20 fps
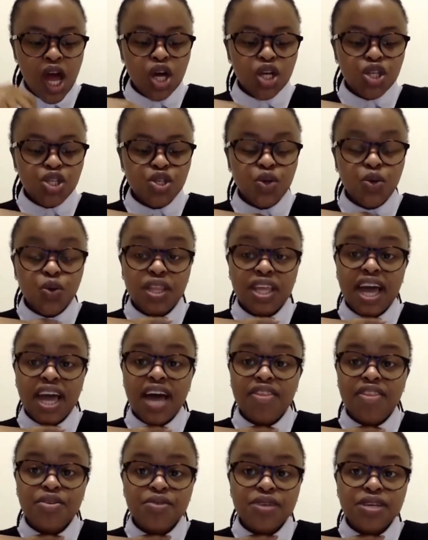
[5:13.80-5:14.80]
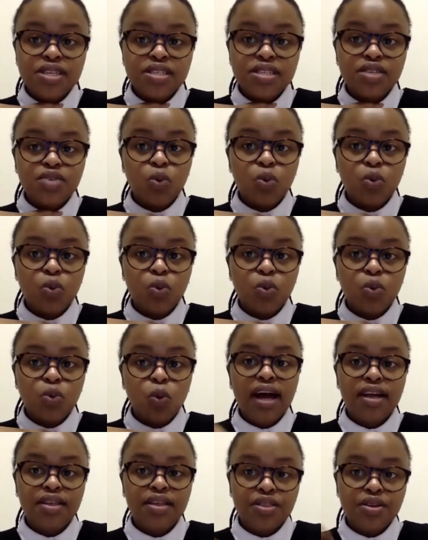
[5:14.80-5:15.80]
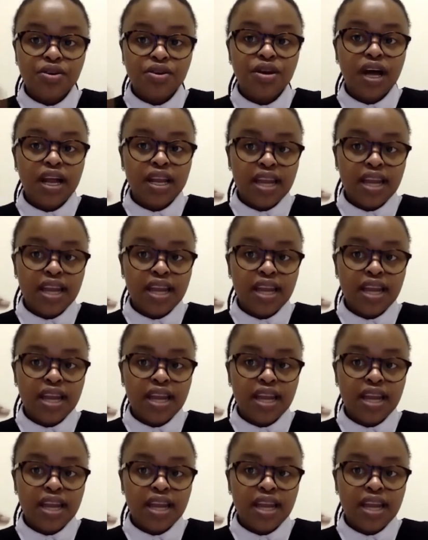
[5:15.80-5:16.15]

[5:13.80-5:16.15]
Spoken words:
So the other reason why, another